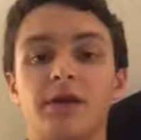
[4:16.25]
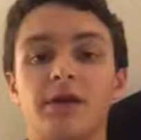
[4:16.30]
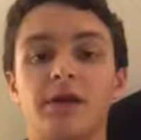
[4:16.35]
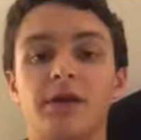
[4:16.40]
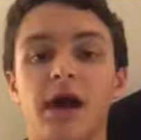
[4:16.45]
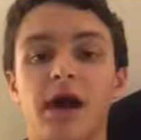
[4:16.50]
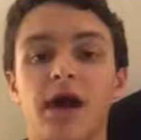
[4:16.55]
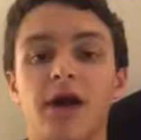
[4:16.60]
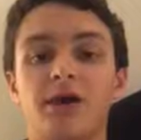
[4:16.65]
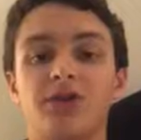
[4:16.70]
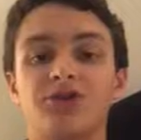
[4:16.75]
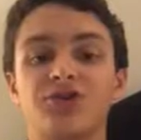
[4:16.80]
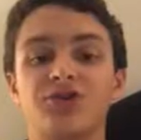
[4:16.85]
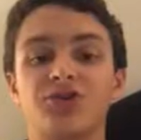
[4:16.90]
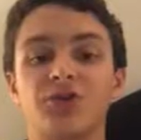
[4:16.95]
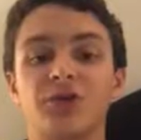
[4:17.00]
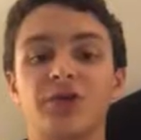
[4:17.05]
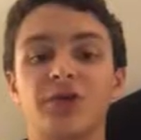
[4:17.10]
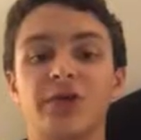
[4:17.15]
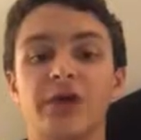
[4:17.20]
dies
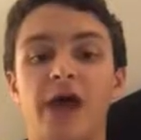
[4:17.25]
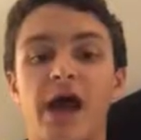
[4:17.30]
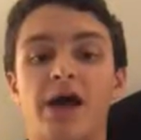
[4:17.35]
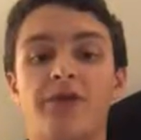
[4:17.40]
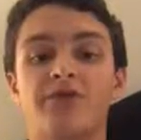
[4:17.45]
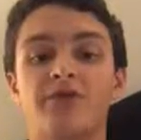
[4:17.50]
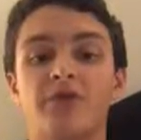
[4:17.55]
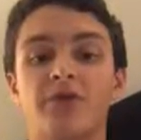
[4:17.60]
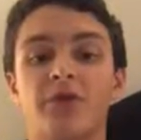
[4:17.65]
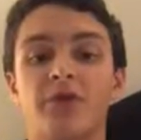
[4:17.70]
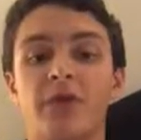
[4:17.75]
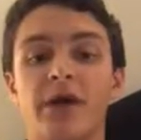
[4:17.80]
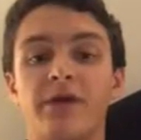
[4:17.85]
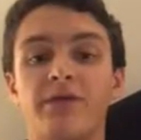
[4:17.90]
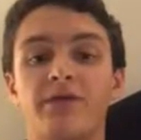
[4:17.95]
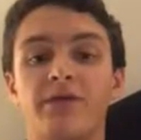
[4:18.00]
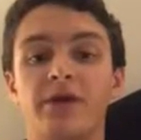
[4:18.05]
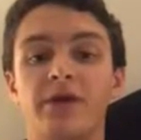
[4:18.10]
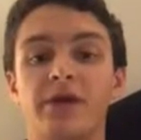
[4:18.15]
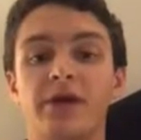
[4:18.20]
shortly after the
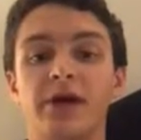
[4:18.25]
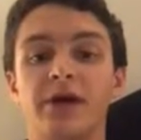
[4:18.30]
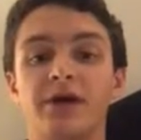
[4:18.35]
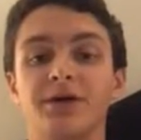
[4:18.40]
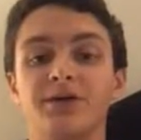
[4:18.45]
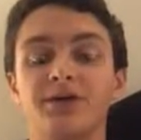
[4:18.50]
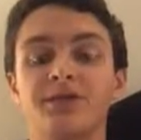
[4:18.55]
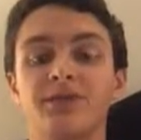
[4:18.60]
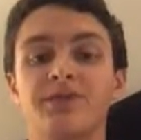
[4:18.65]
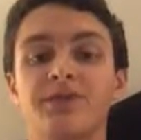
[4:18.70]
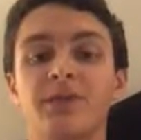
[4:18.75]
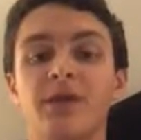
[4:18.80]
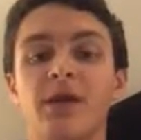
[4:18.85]
Reverend does,